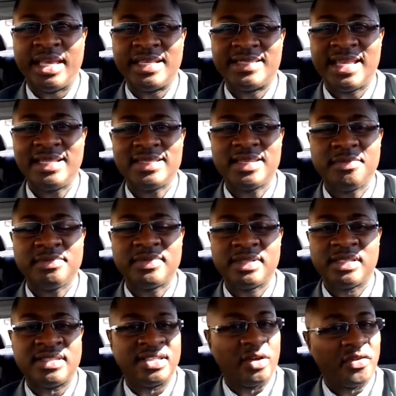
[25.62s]
is that some
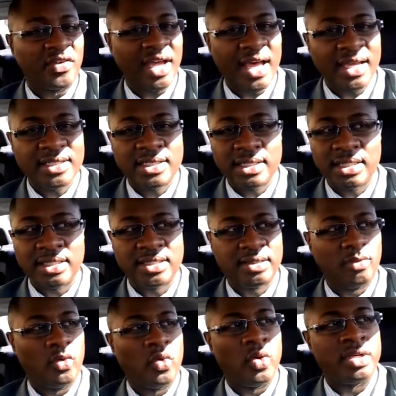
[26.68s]

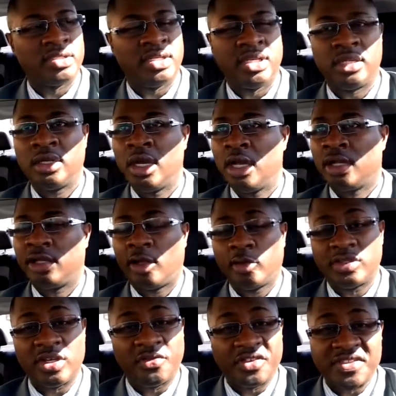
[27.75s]
self-conscious or is it low
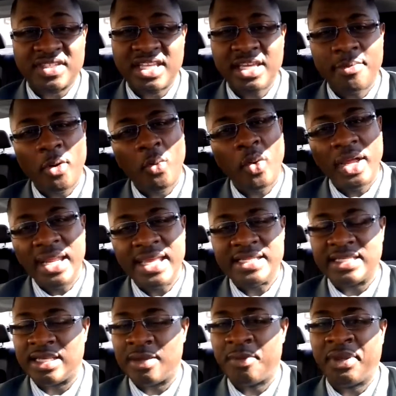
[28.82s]
self-esteem or what
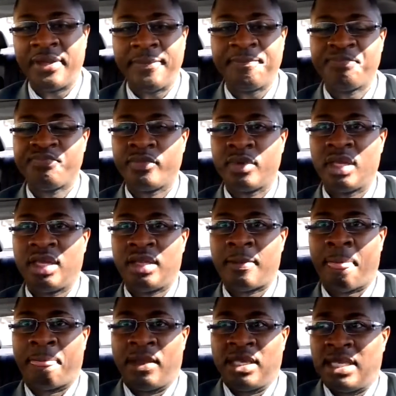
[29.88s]
is it? But
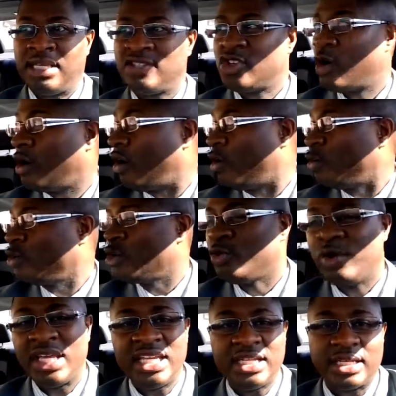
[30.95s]
it's your own
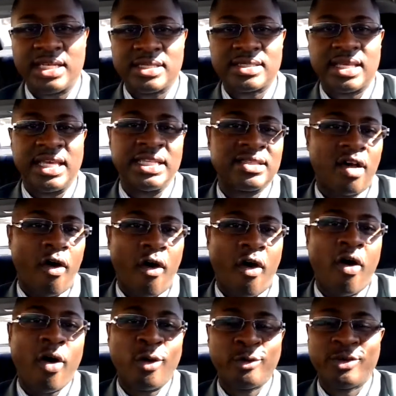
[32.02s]
uniqueness. It's
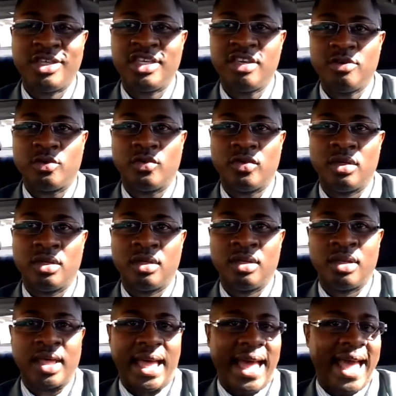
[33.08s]
all you.
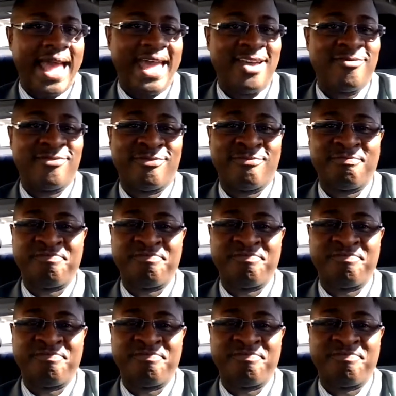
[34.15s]
I have,